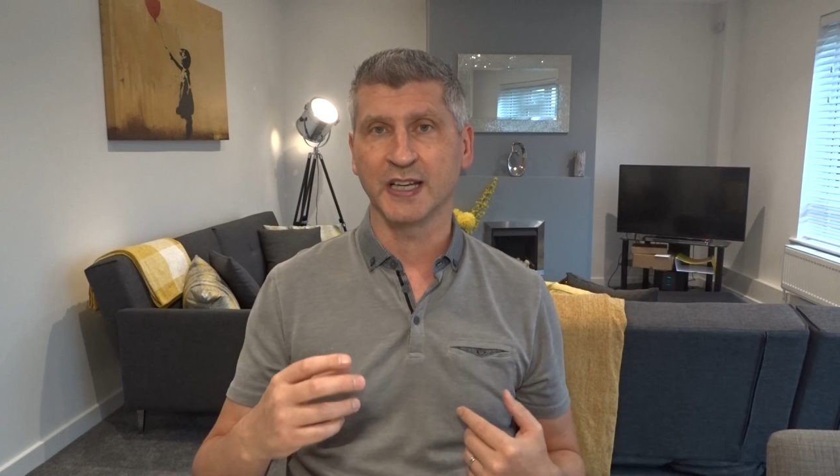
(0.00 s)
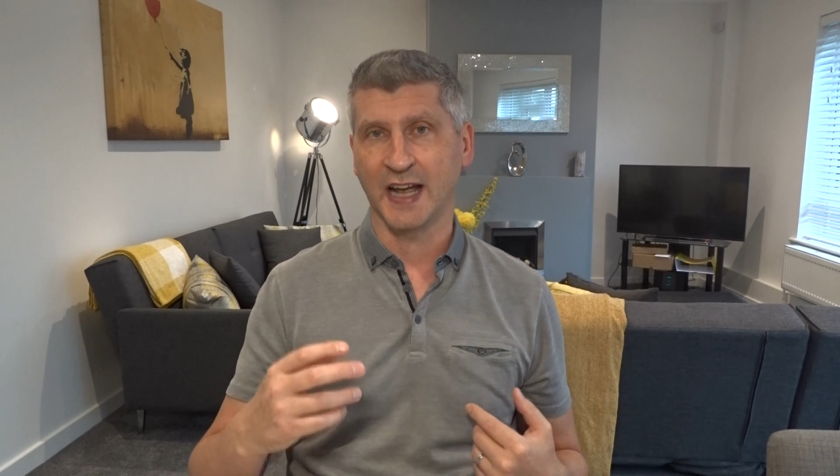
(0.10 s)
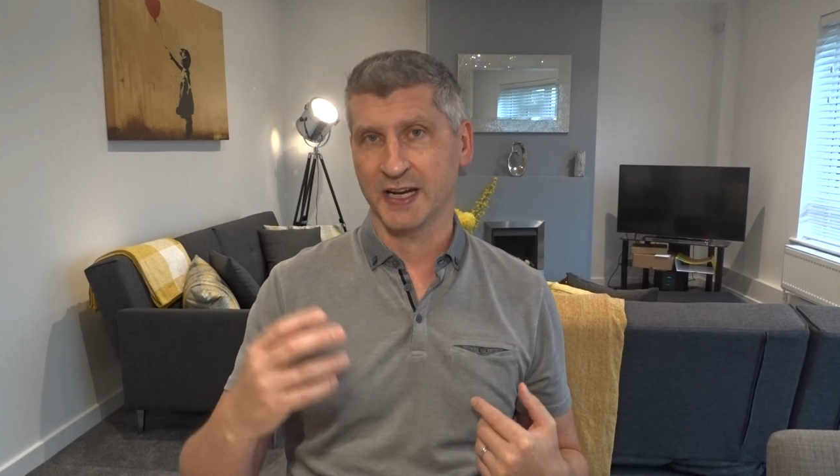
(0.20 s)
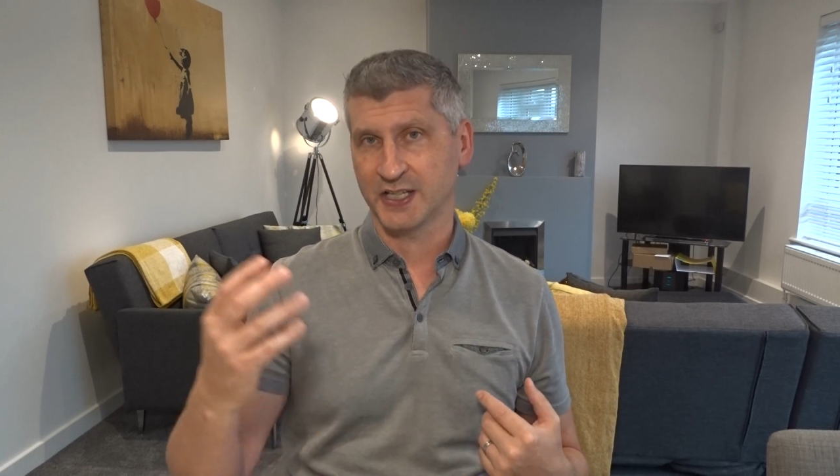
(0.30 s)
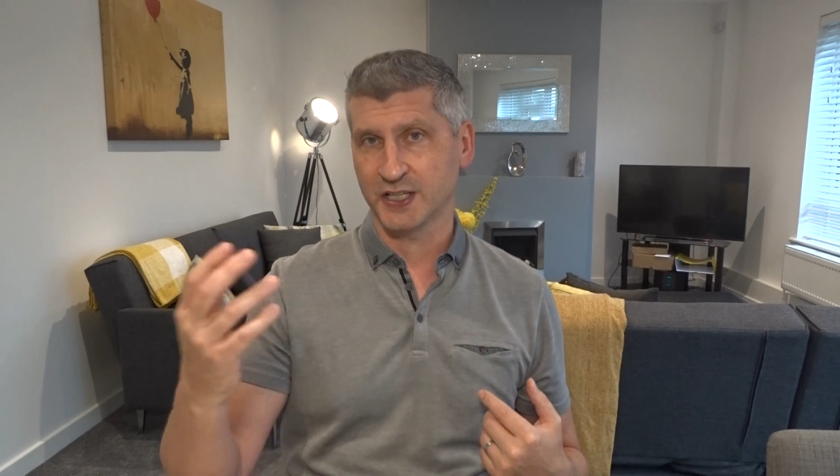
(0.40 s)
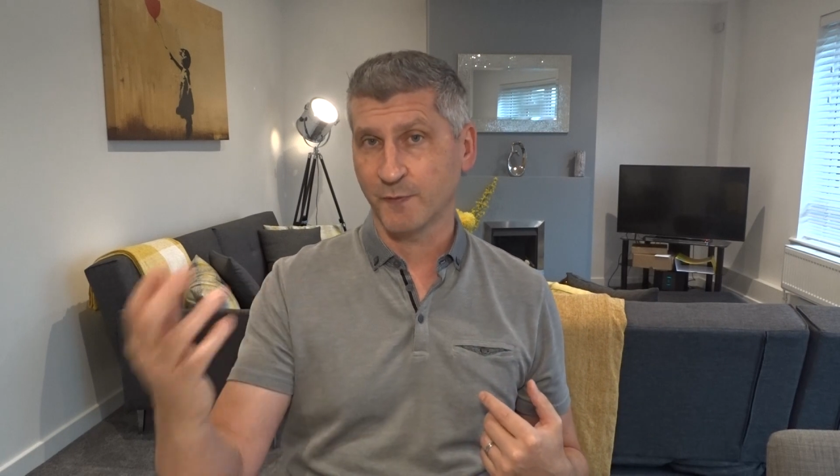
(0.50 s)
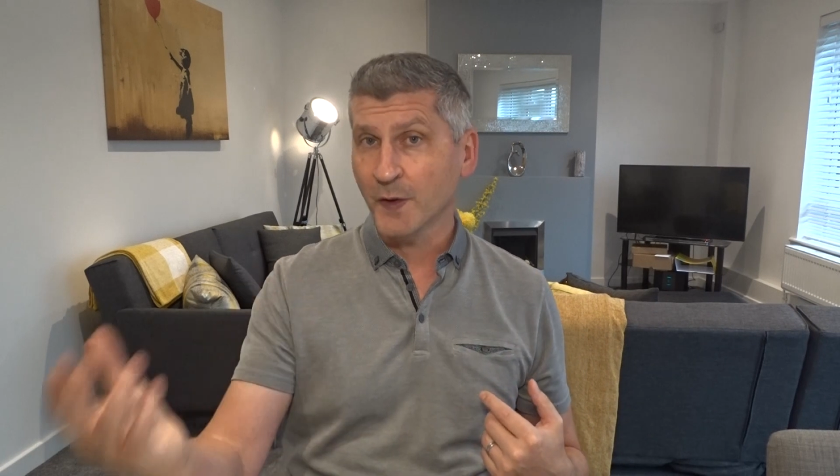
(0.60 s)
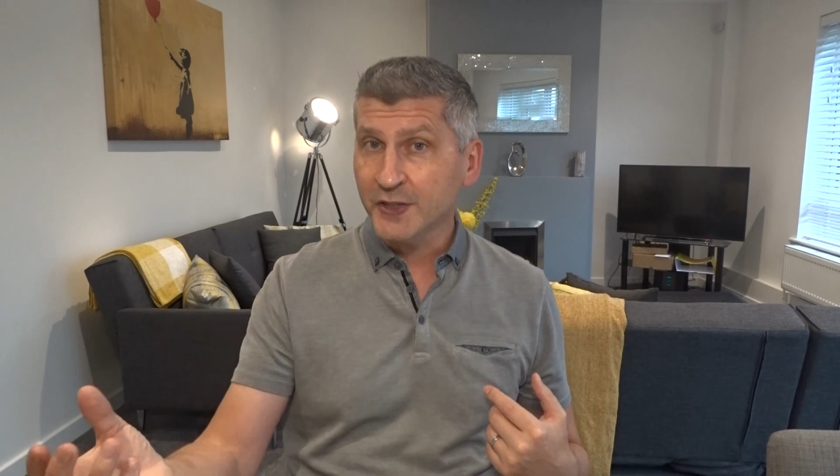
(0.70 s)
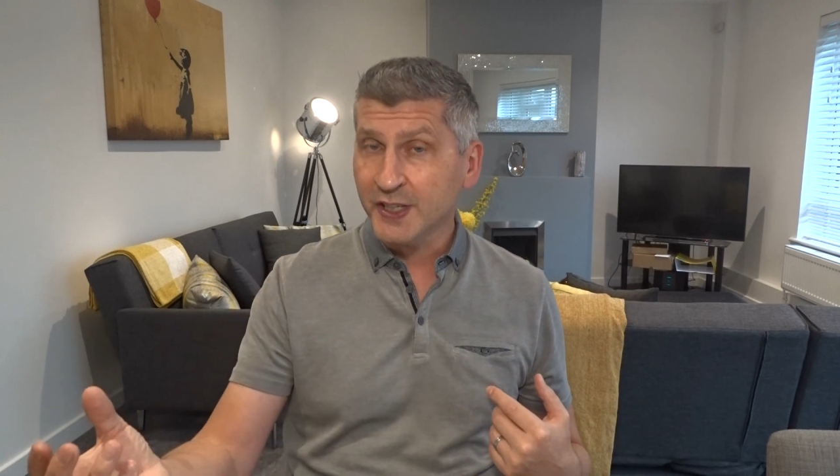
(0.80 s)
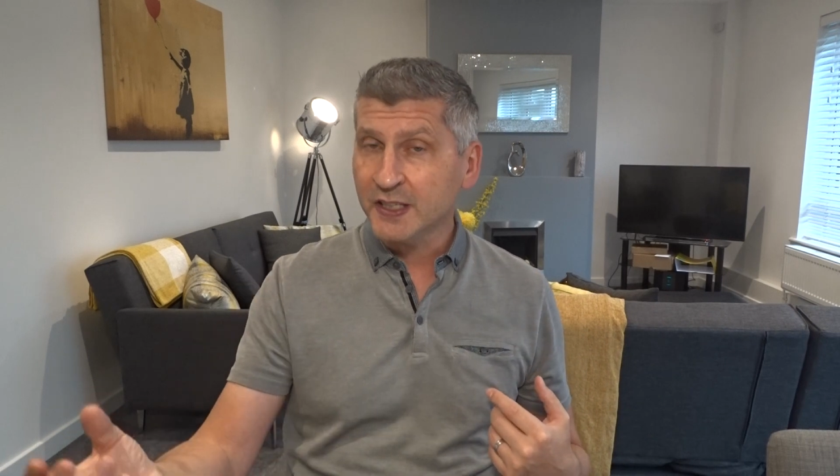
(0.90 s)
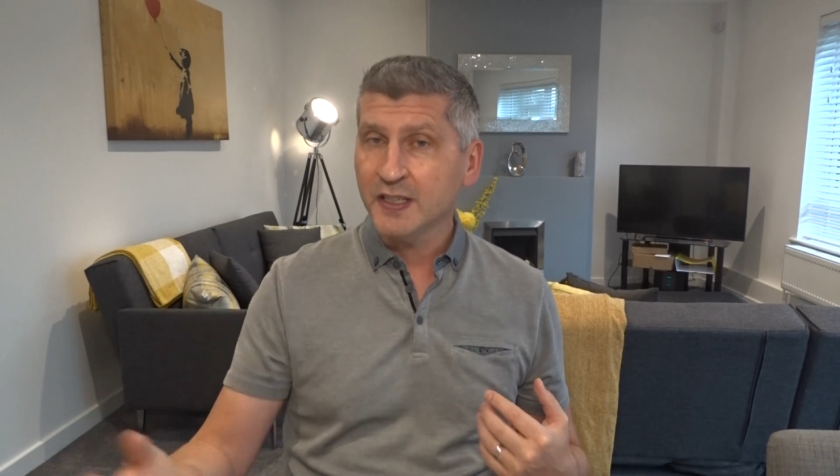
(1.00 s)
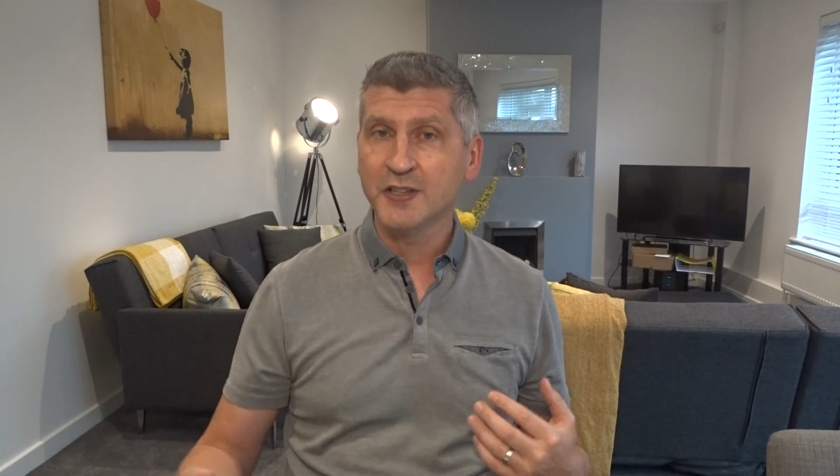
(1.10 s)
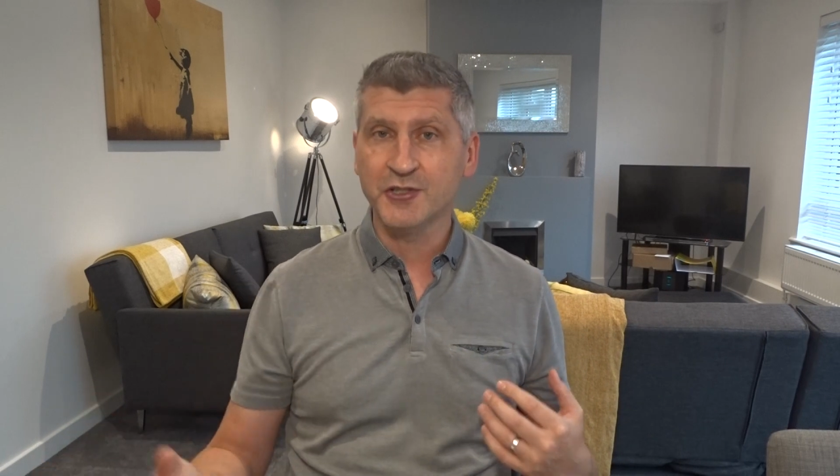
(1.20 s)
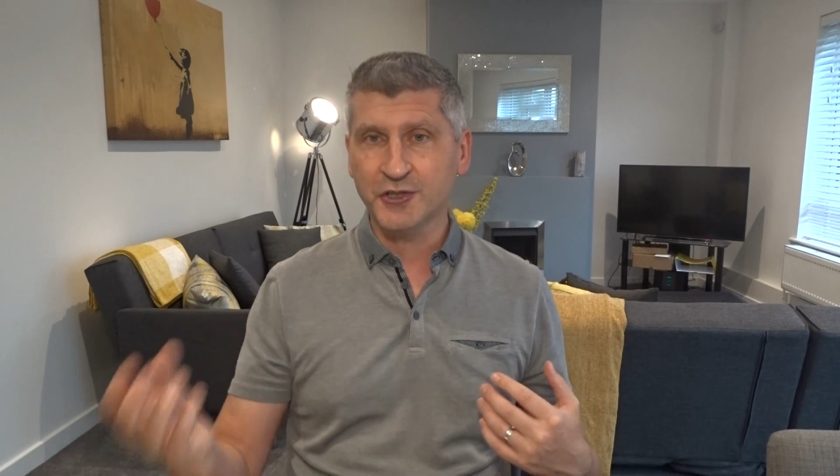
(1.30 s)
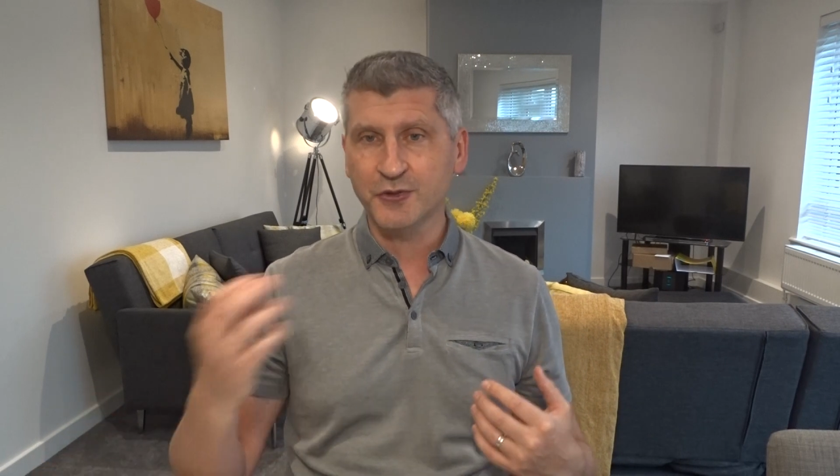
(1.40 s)
access funding
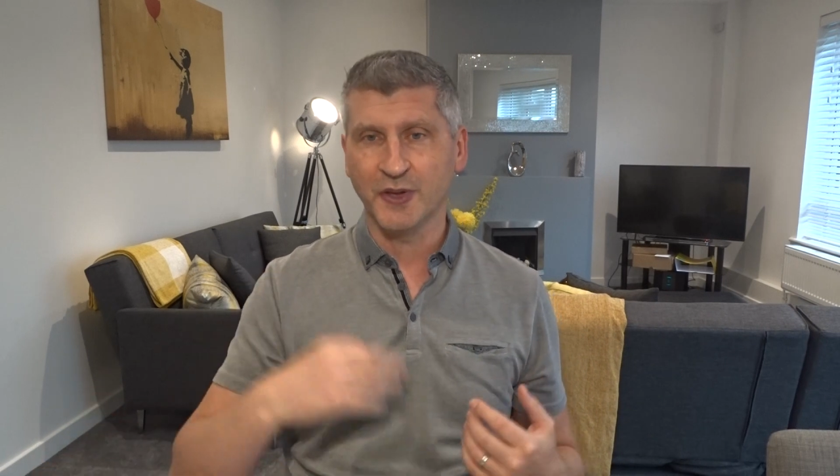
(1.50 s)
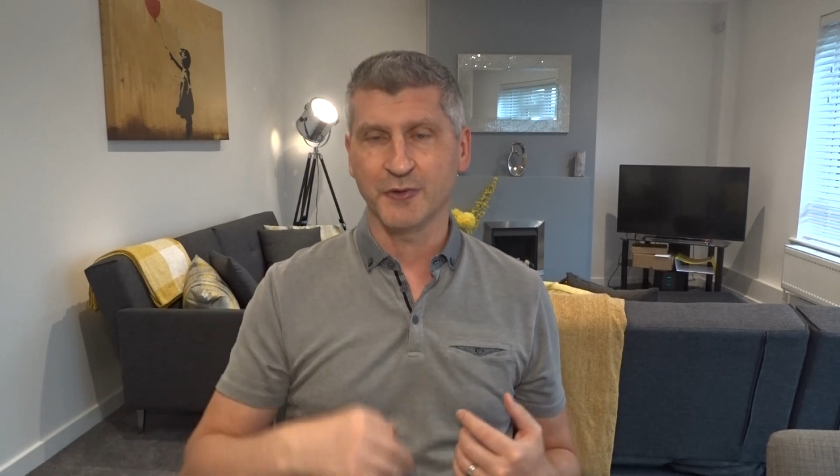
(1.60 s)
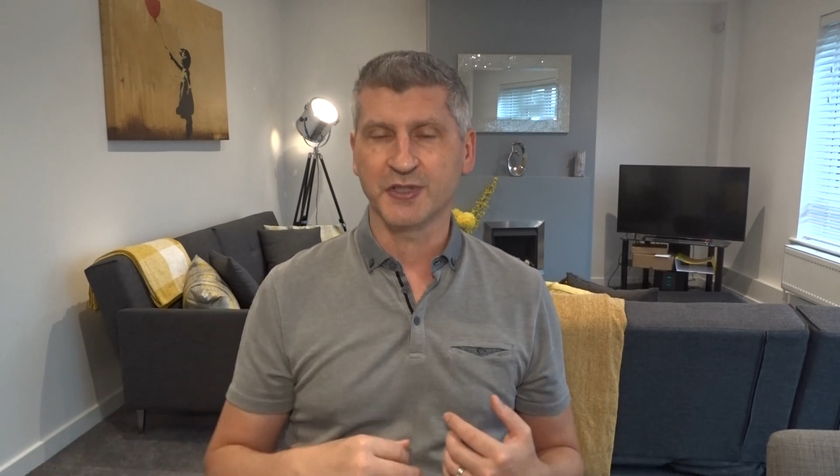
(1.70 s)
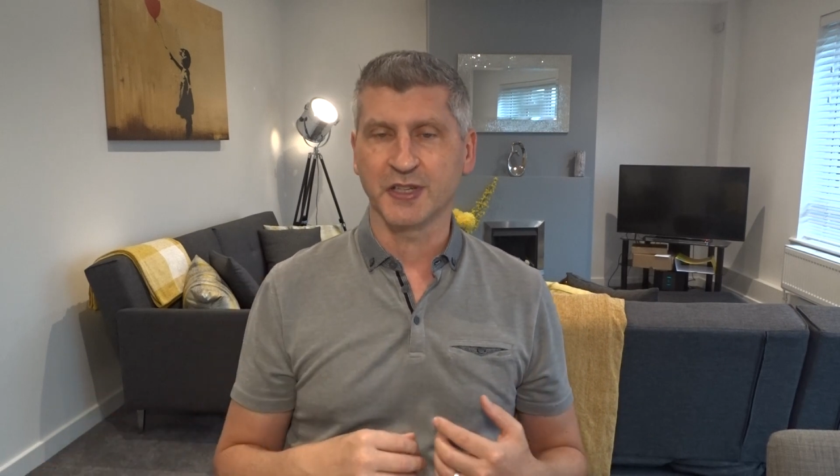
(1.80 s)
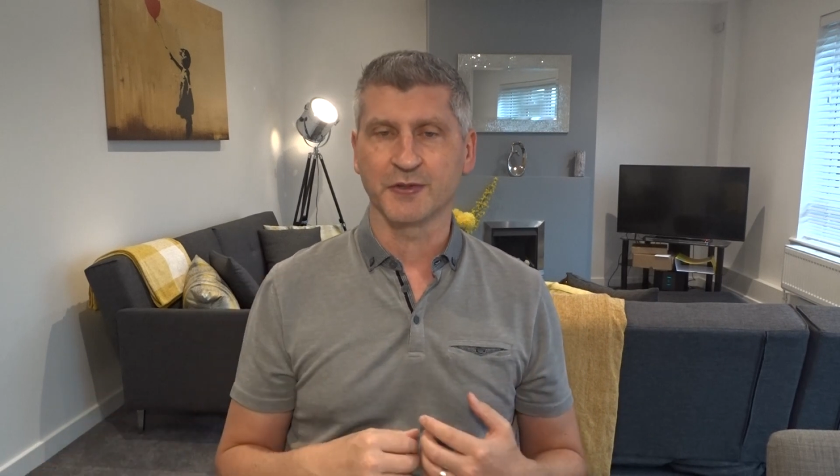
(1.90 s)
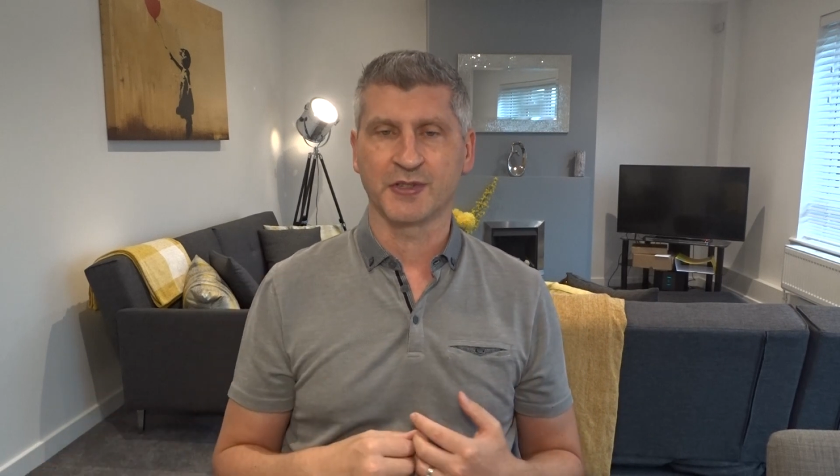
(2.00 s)
to do those deals.